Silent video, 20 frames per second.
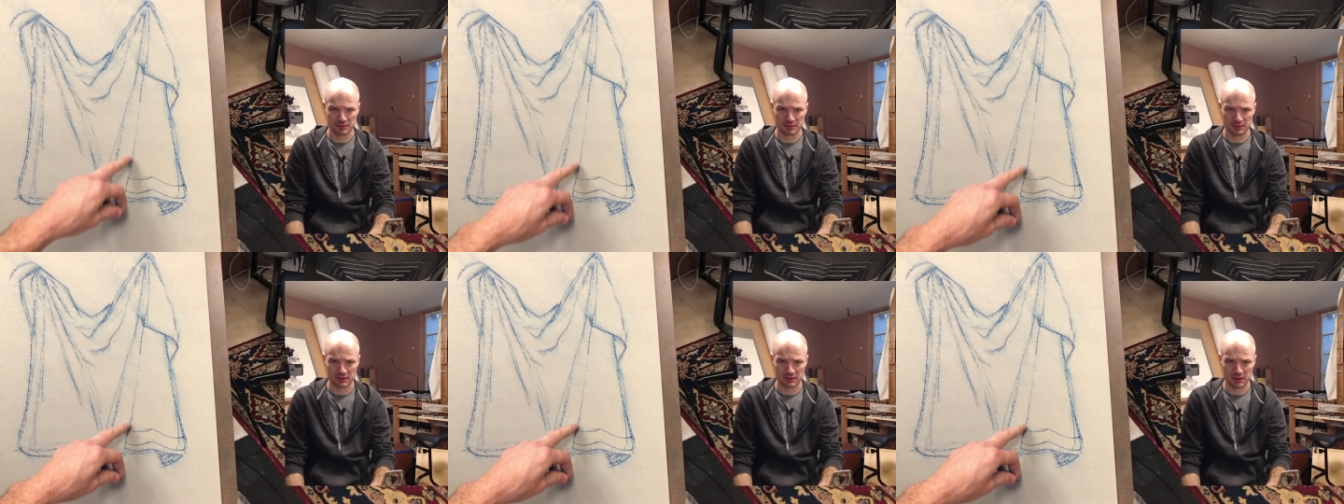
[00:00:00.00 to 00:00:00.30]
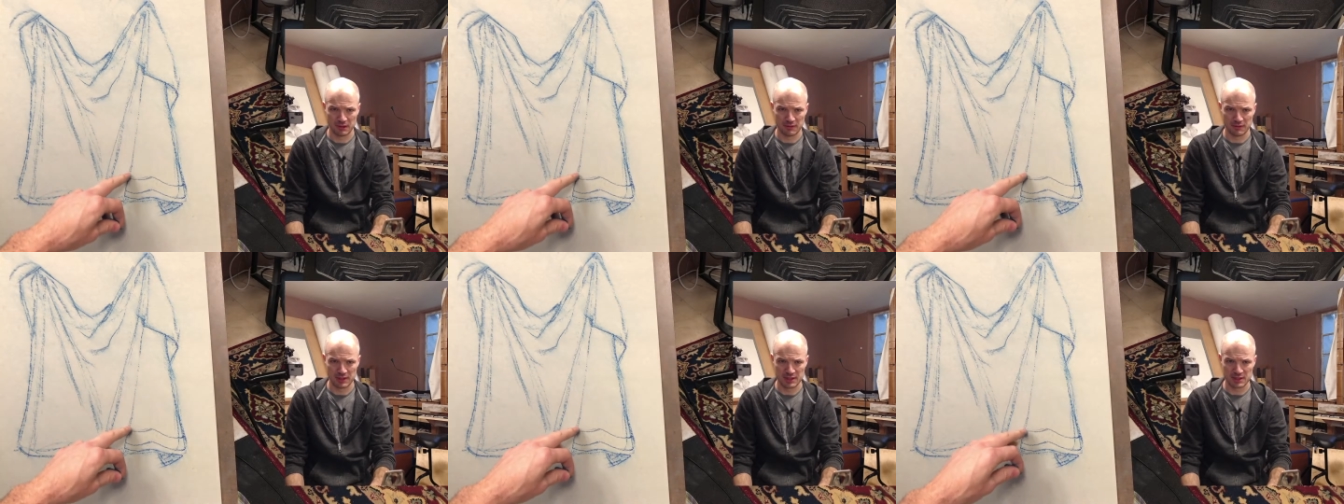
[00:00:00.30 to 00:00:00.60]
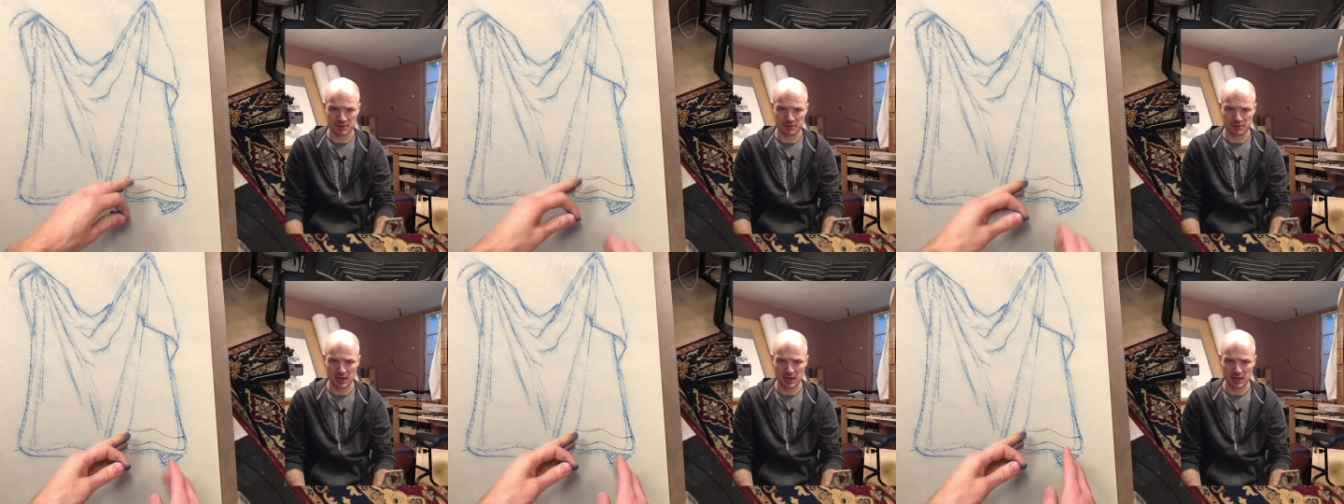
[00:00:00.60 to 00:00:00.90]
of these
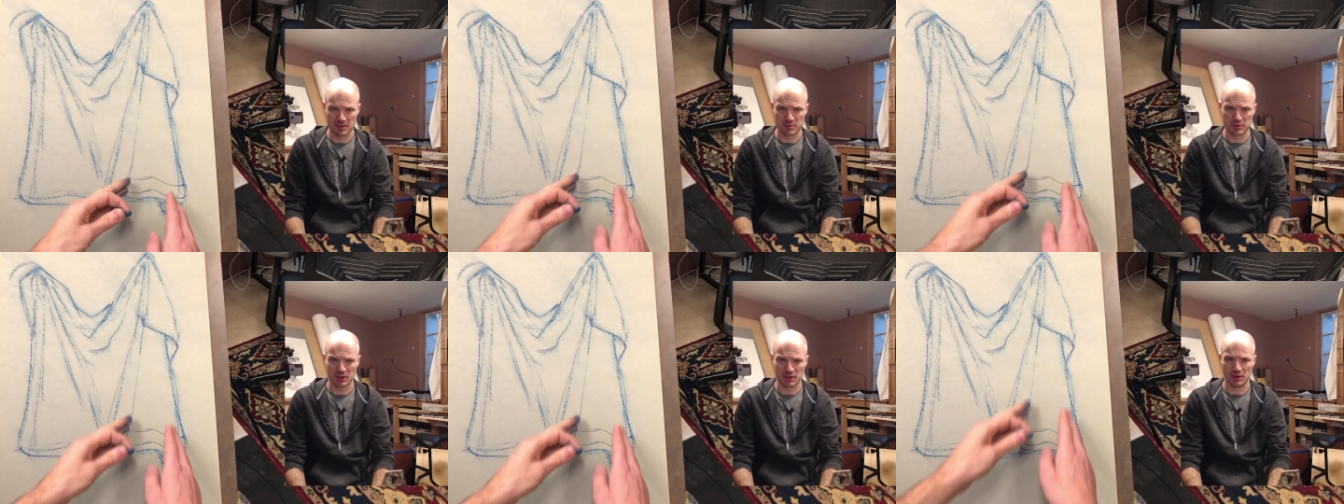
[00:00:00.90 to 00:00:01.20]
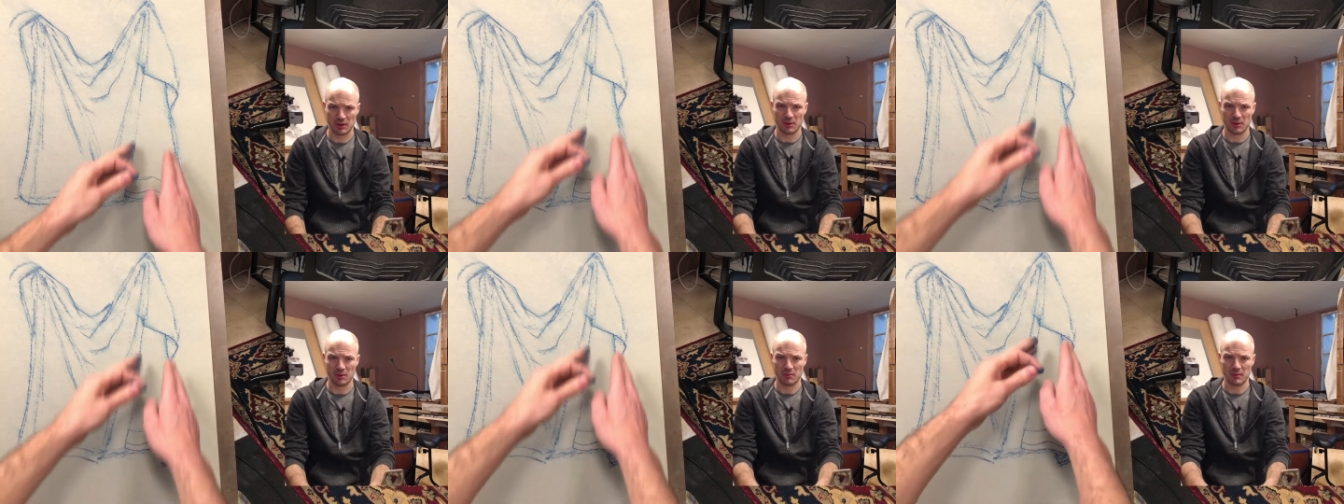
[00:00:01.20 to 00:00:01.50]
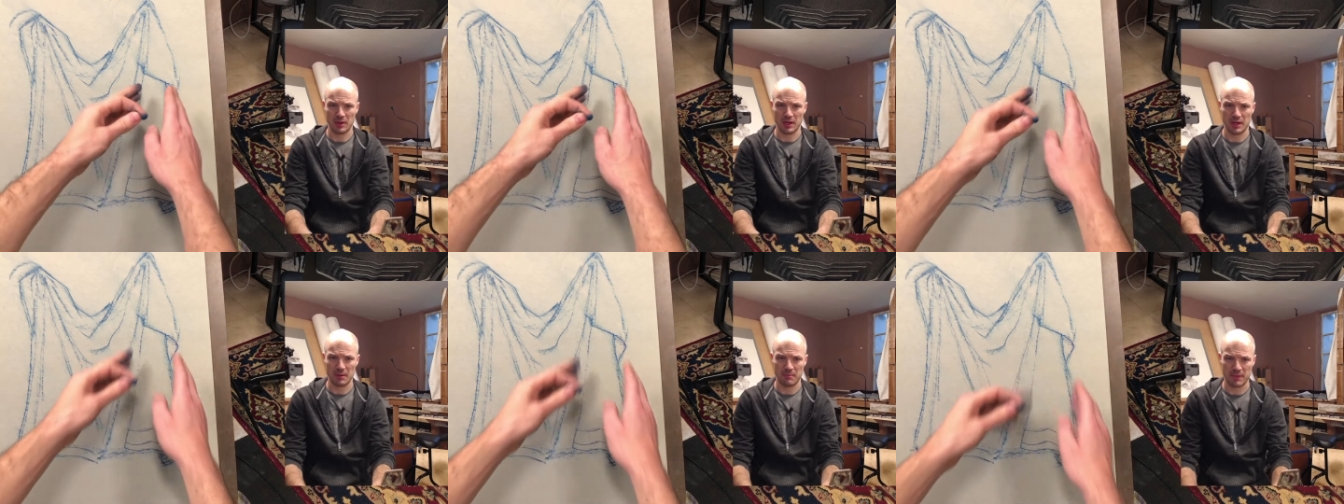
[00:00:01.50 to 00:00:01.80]
stripes all the
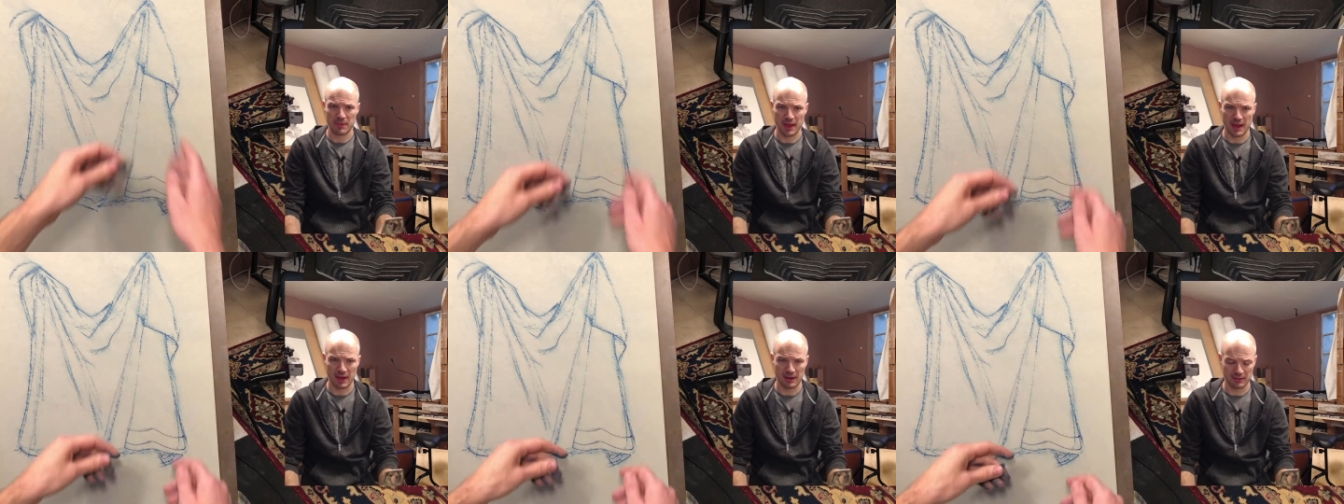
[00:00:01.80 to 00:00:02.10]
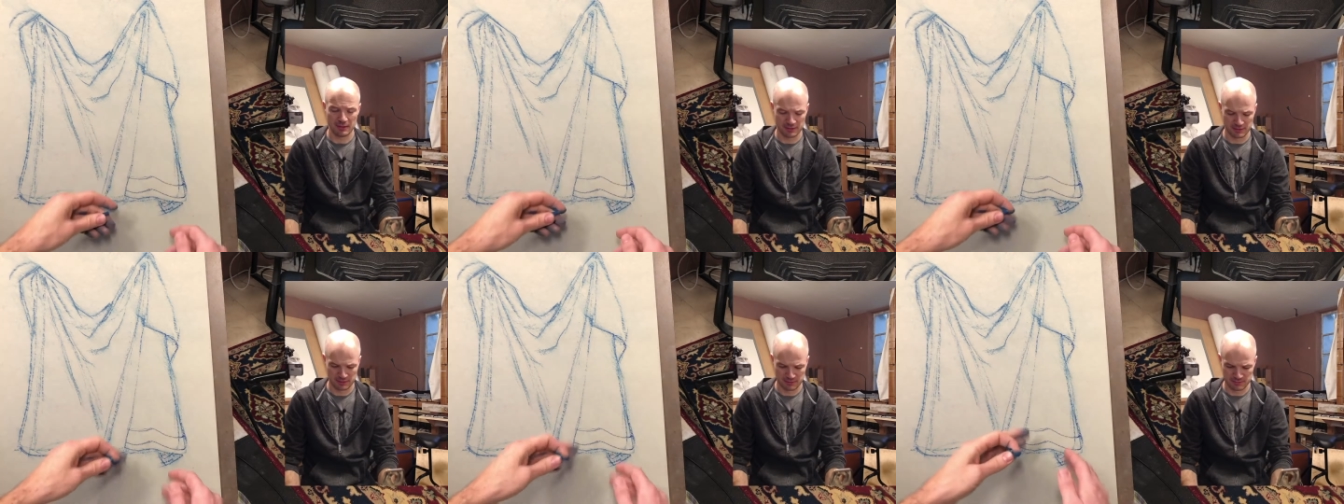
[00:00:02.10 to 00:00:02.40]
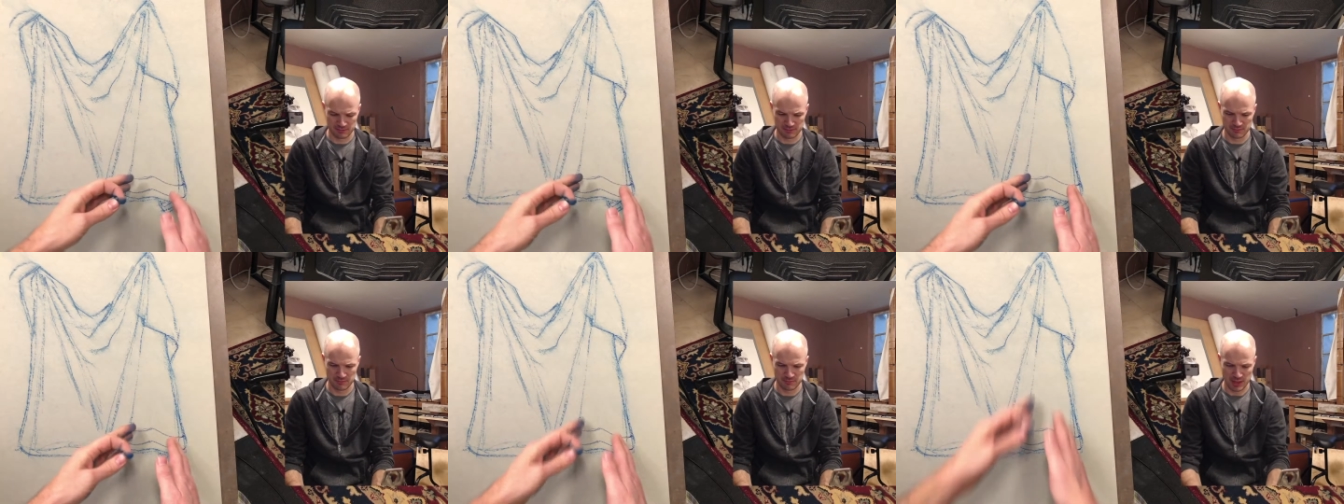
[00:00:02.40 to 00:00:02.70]
way up that
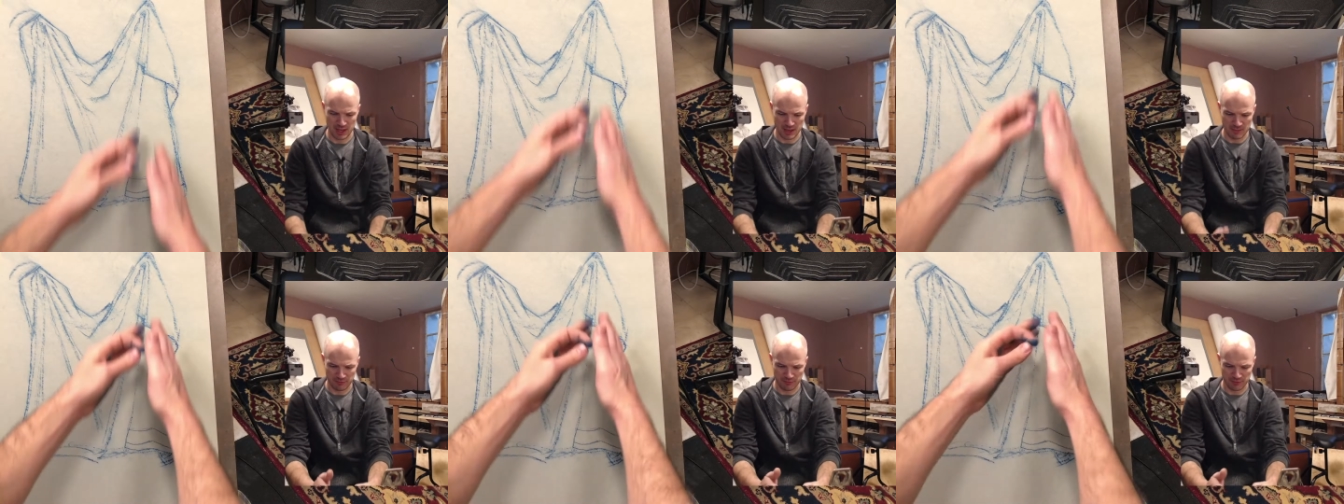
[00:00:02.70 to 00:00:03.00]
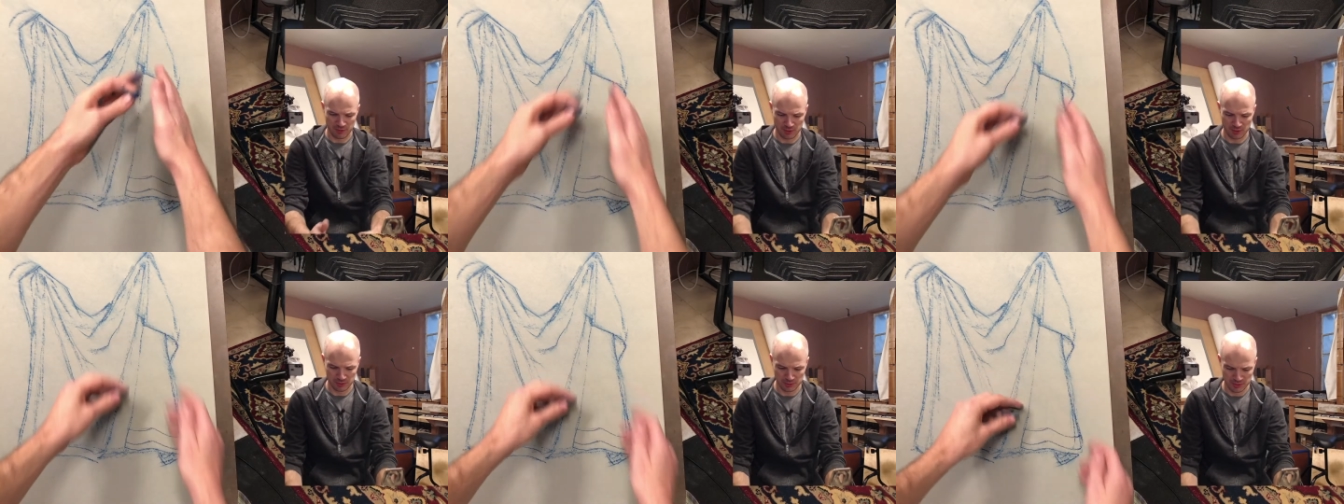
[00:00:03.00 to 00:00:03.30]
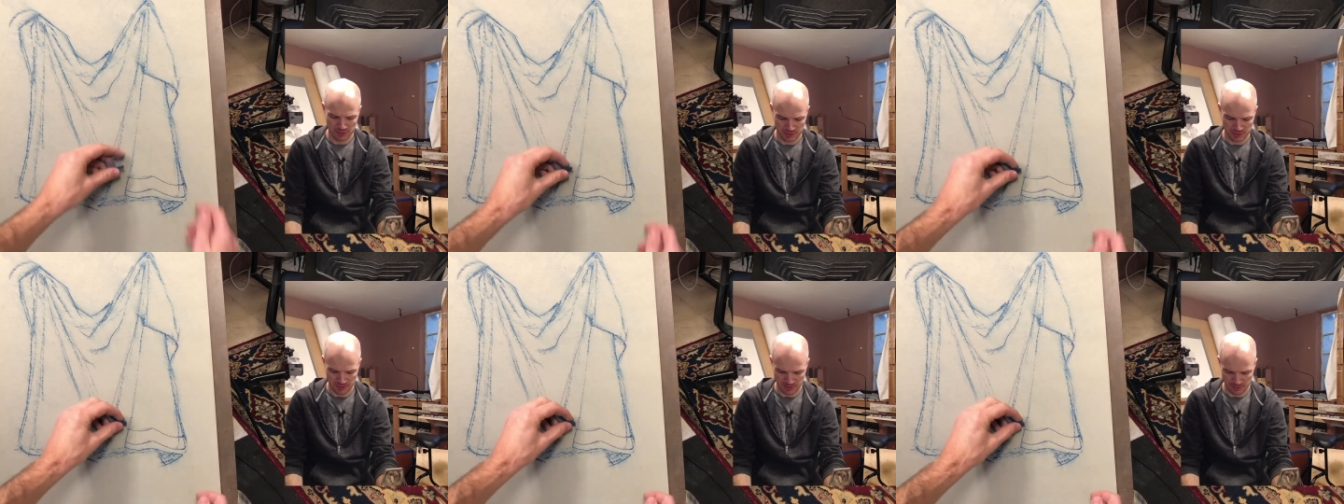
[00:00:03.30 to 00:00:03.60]
pipe fold,
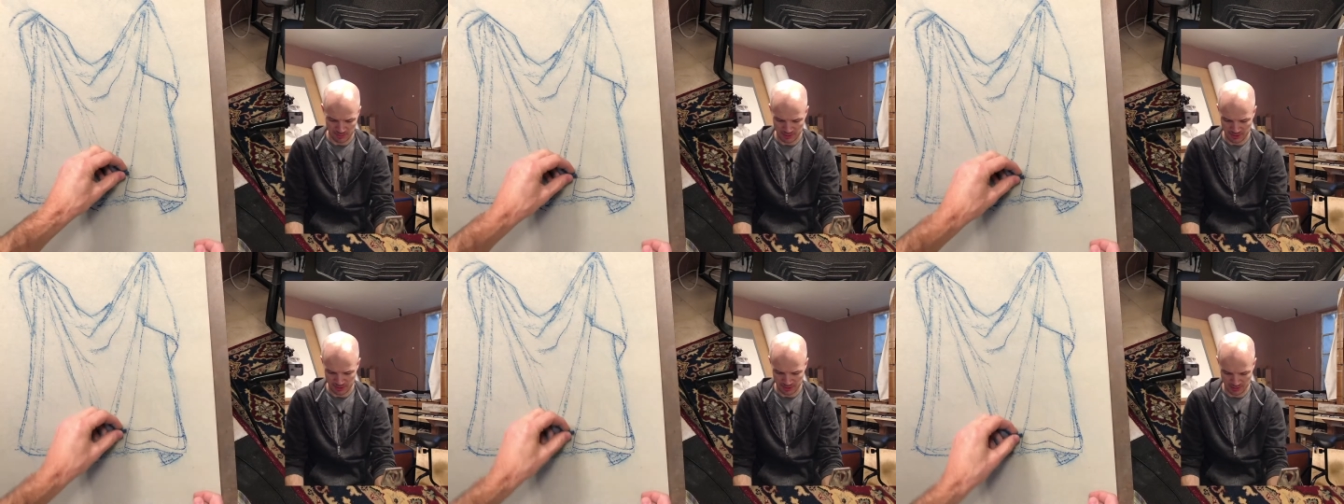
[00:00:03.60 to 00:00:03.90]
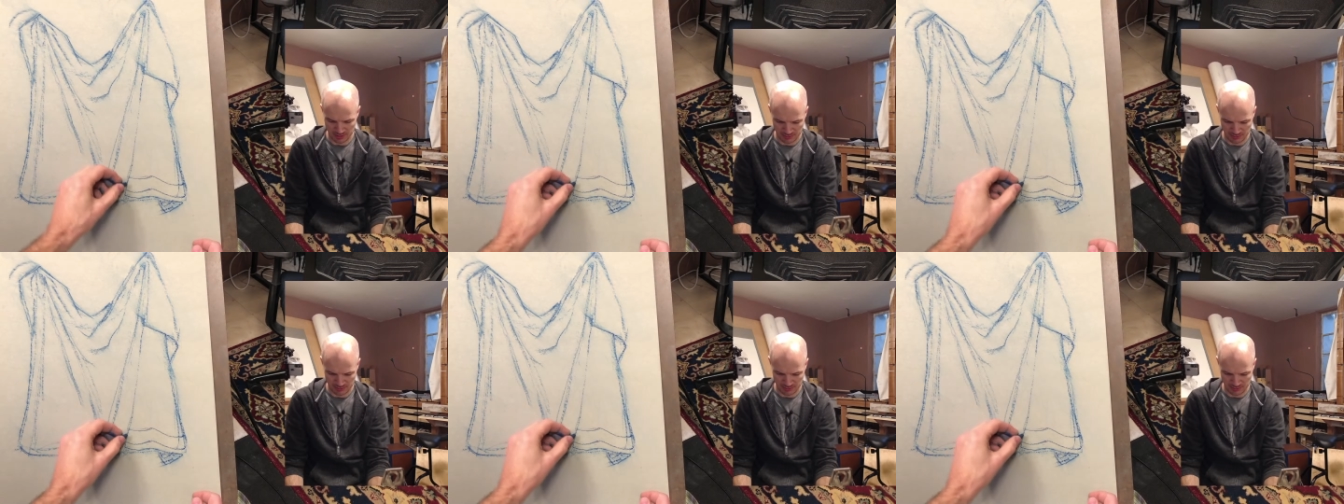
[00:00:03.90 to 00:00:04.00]
so I'm gonna